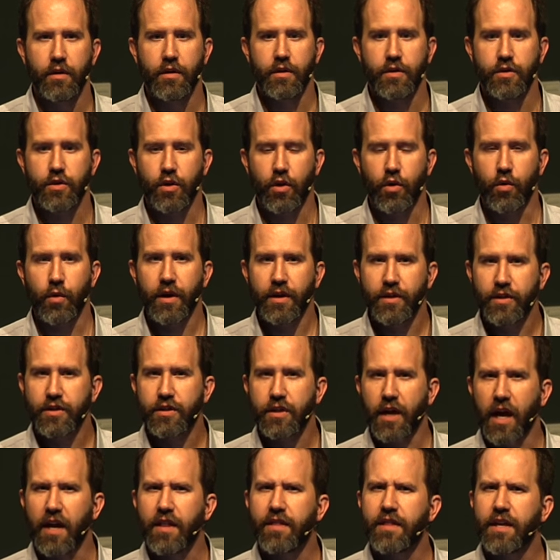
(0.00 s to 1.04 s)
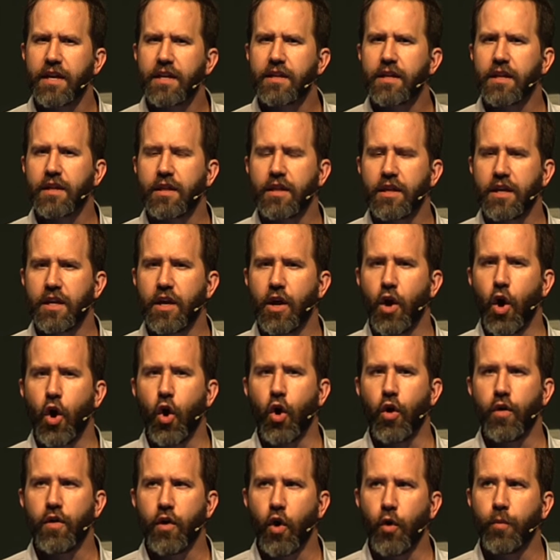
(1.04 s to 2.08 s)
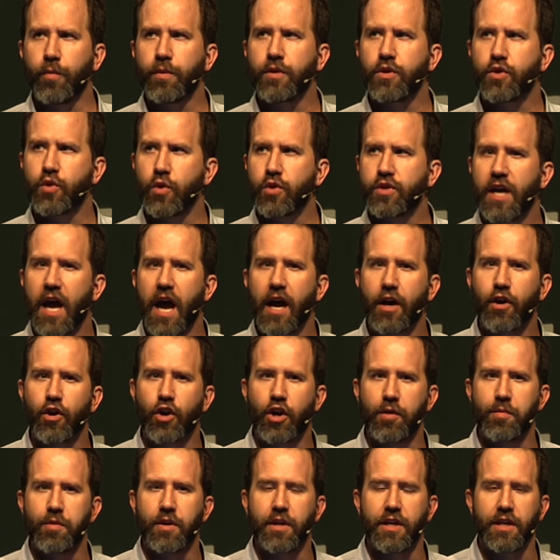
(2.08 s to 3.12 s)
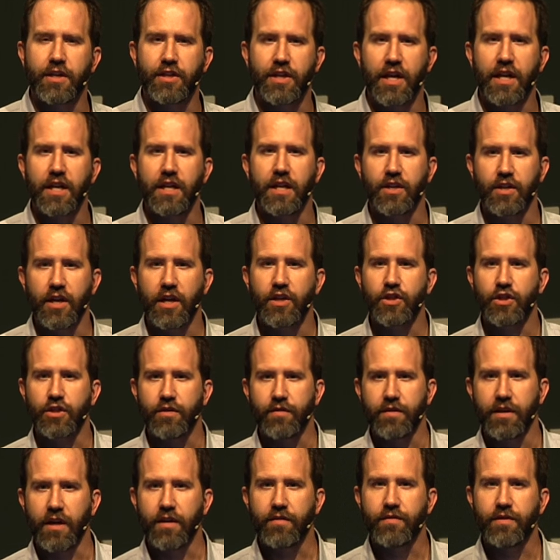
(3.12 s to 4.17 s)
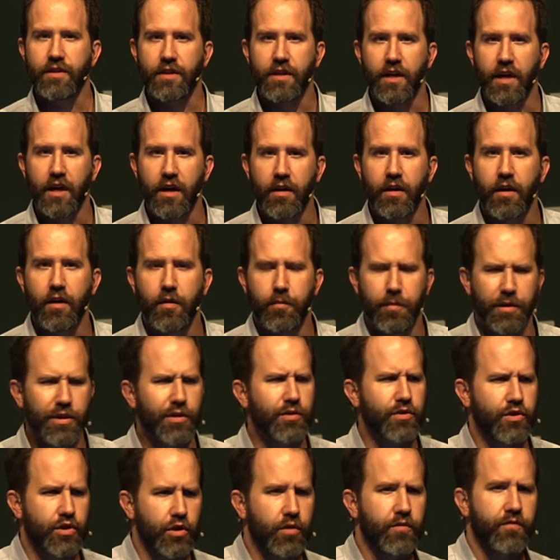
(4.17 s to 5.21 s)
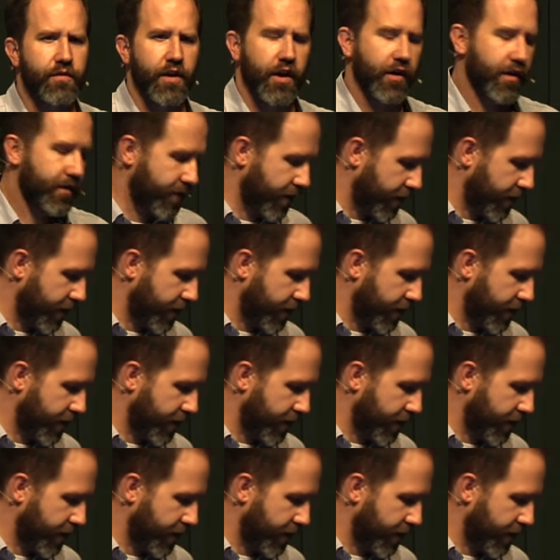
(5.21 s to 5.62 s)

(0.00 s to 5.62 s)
So it's, I think that the open-source hacker community is getting the attention of the FDA, but they're still very,